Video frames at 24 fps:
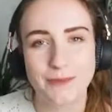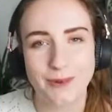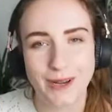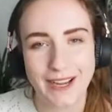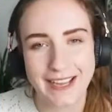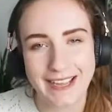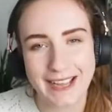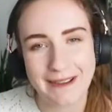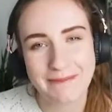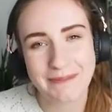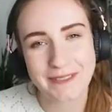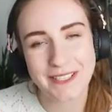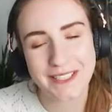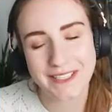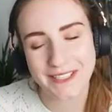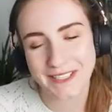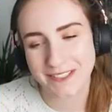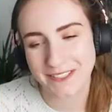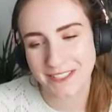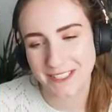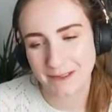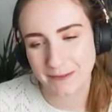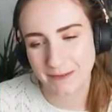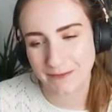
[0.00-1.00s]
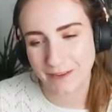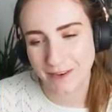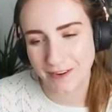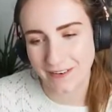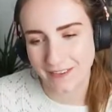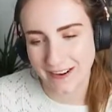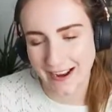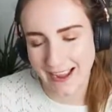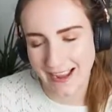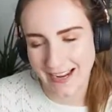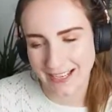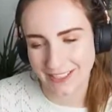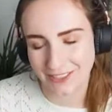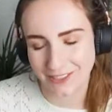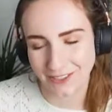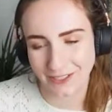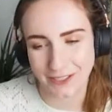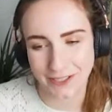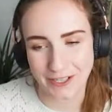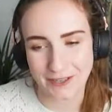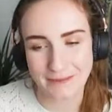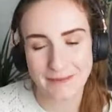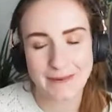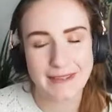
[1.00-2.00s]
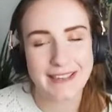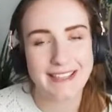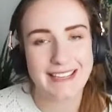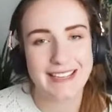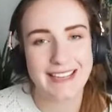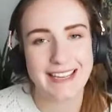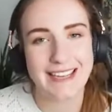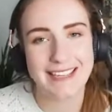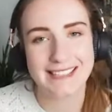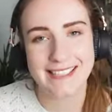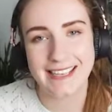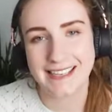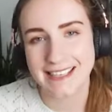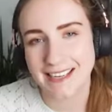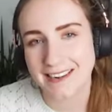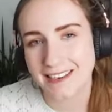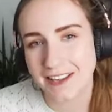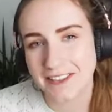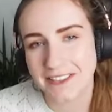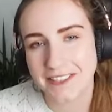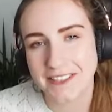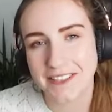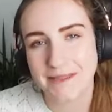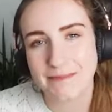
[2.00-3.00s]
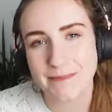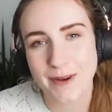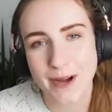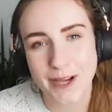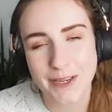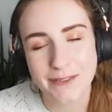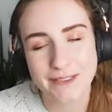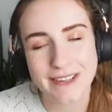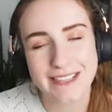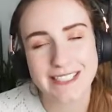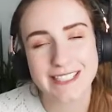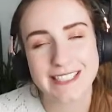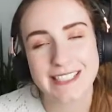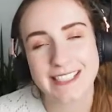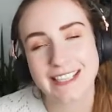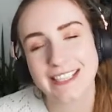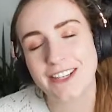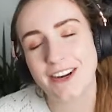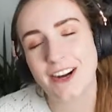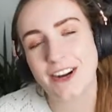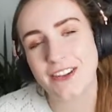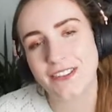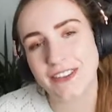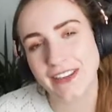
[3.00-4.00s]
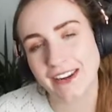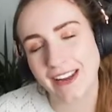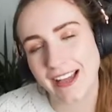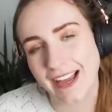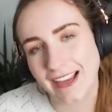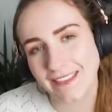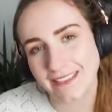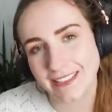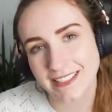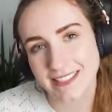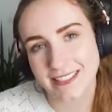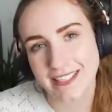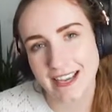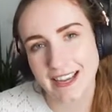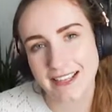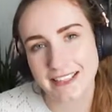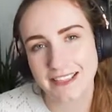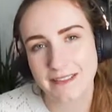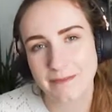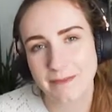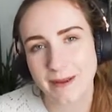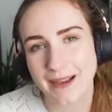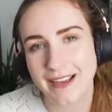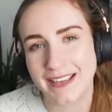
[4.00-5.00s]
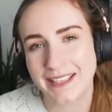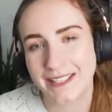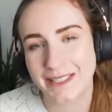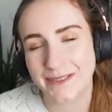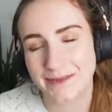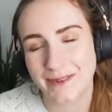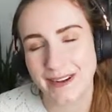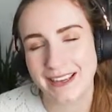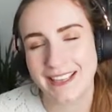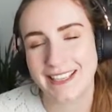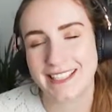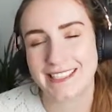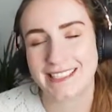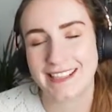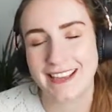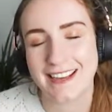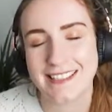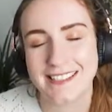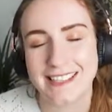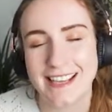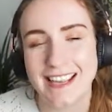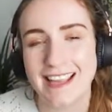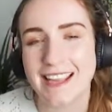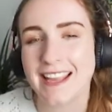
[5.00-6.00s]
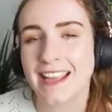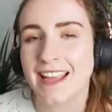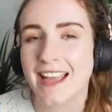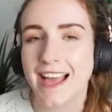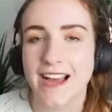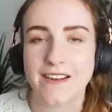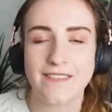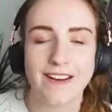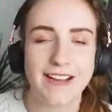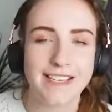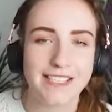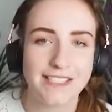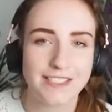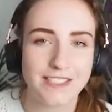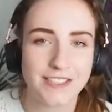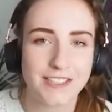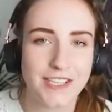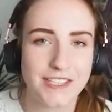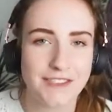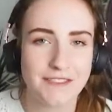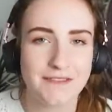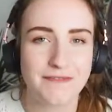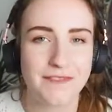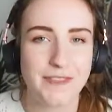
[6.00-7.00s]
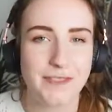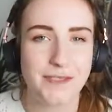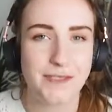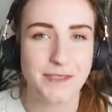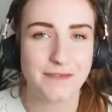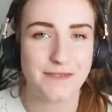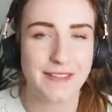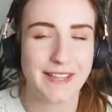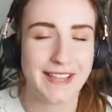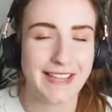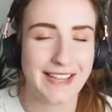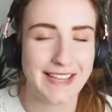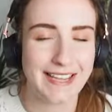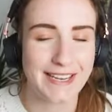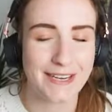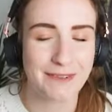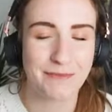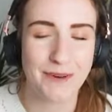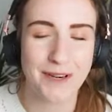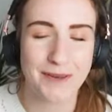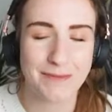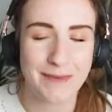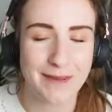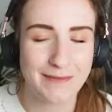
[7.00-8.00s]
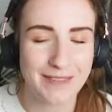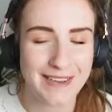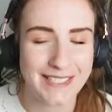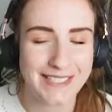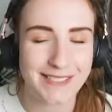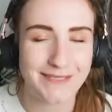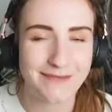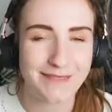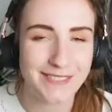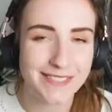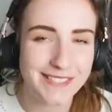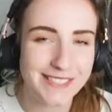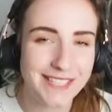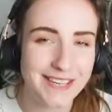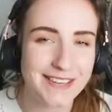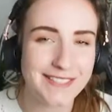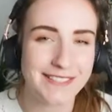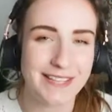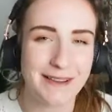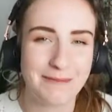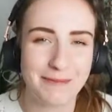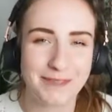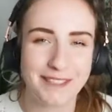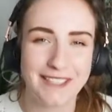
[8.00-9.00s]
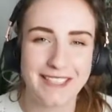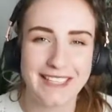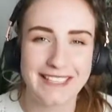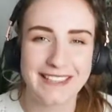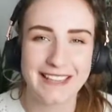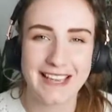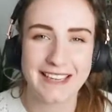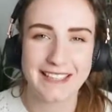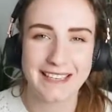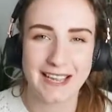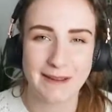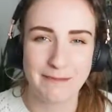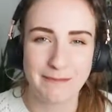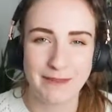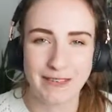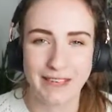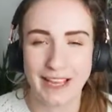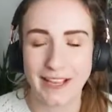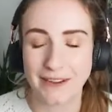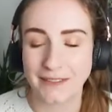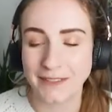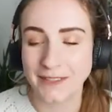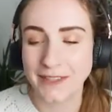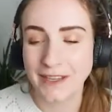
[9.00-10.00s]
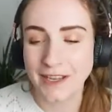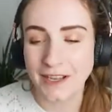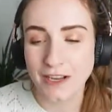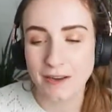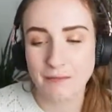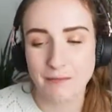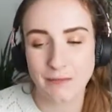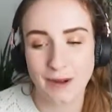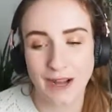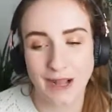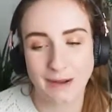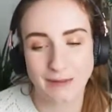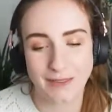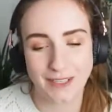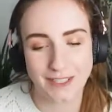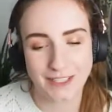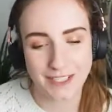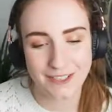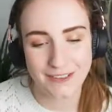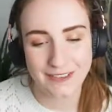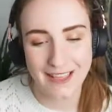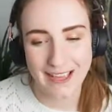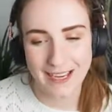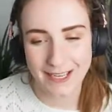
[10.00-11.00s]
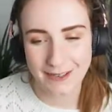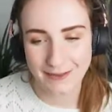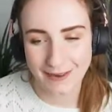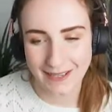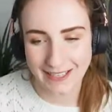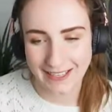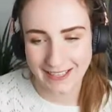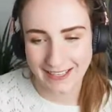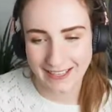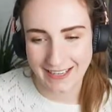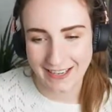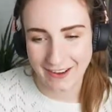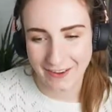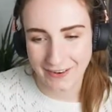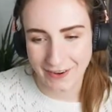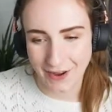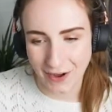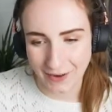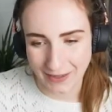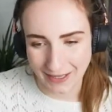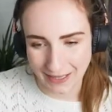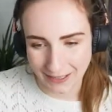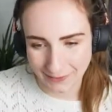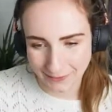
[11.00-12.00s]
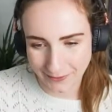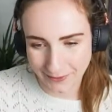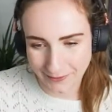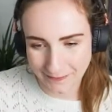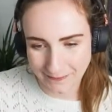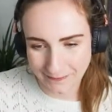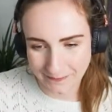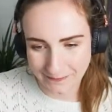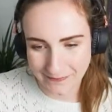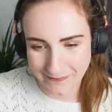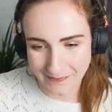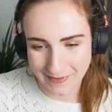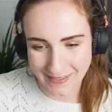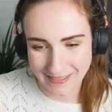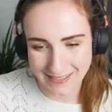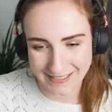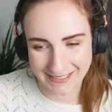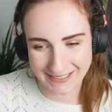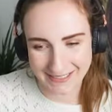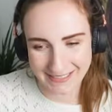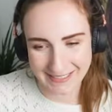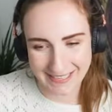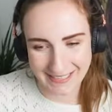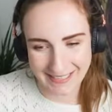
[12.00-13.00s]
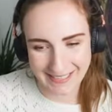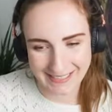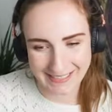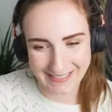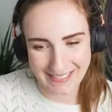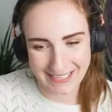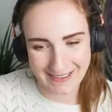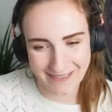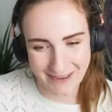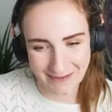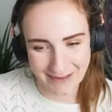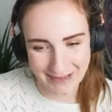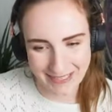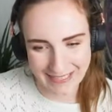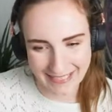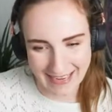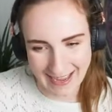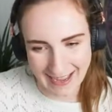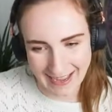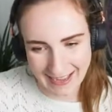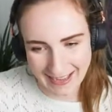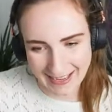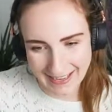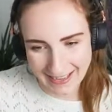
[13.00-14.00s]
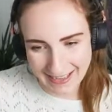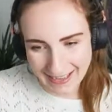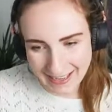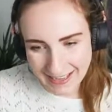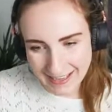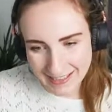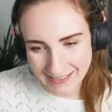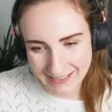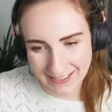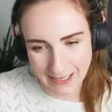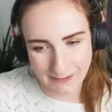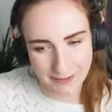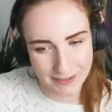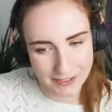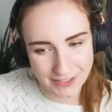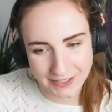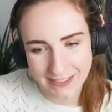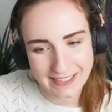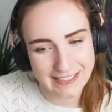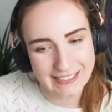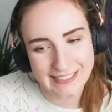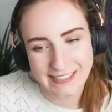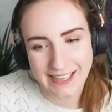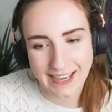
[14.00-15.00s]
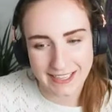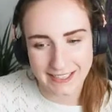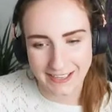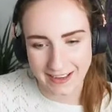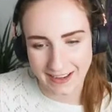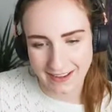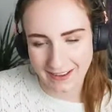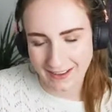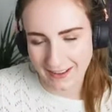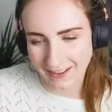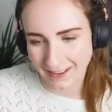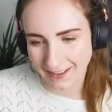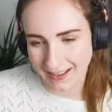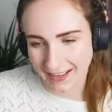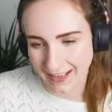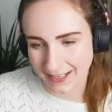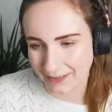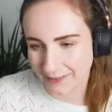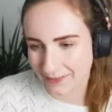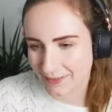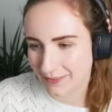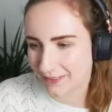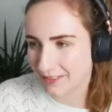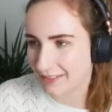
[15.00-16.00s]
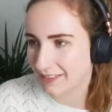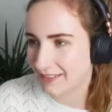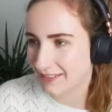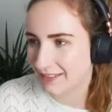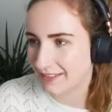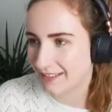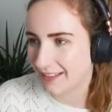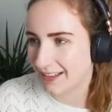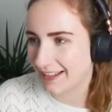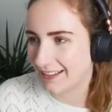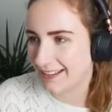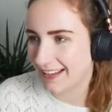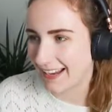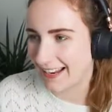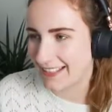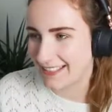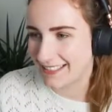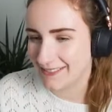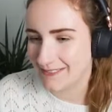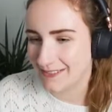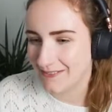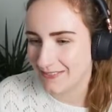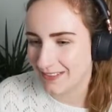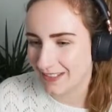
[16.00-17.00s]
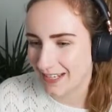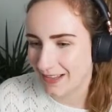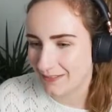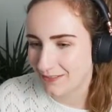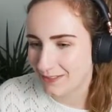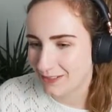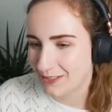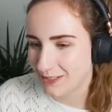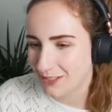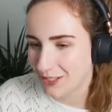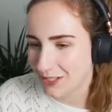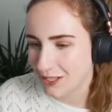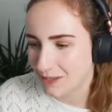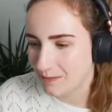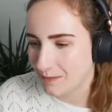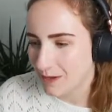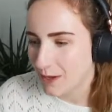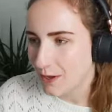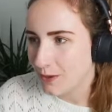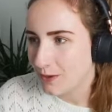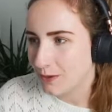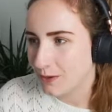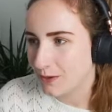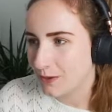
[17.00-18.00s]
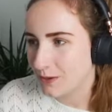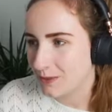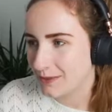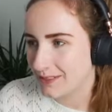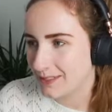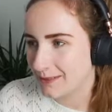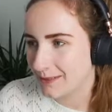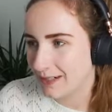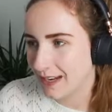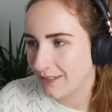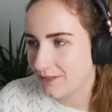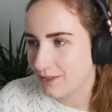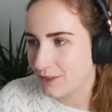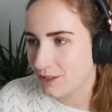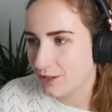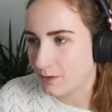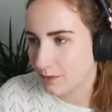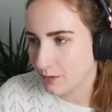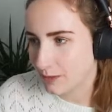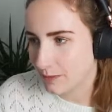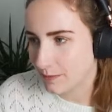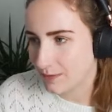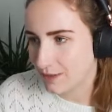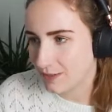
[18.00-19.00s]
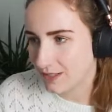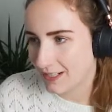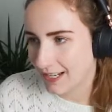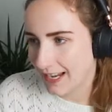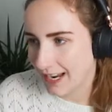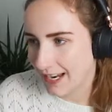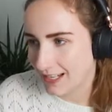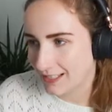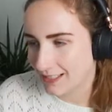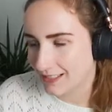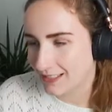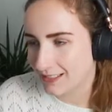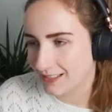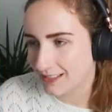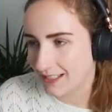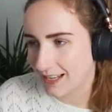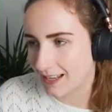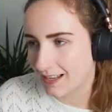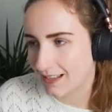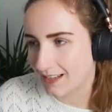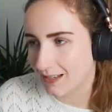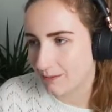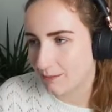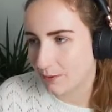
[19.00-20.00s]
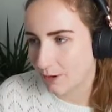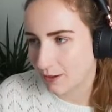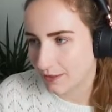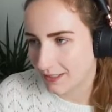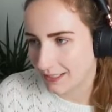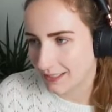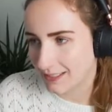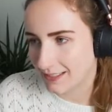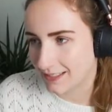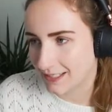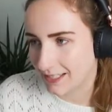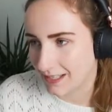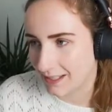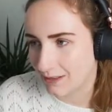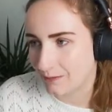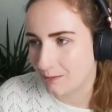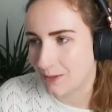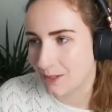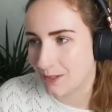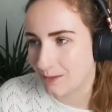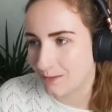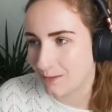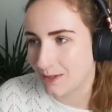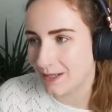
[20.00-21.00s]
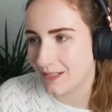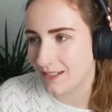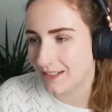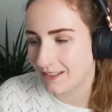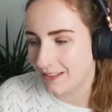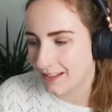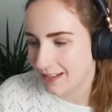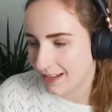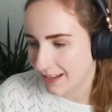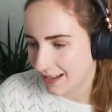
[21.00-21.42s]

What I am going to do just before I age it up is I downloaded a mod recently called The Life Decider by Kawaii Stacy. I've actually done a review of it in one of my recent videos, so I'm going to link that down below. But I'm going to do that quickly on Olive to just kind of see what we get. So I'm just going to decide her life. Okay, we've leveled up. Ooh, so we leveled up the communication skill, potty skill, movement,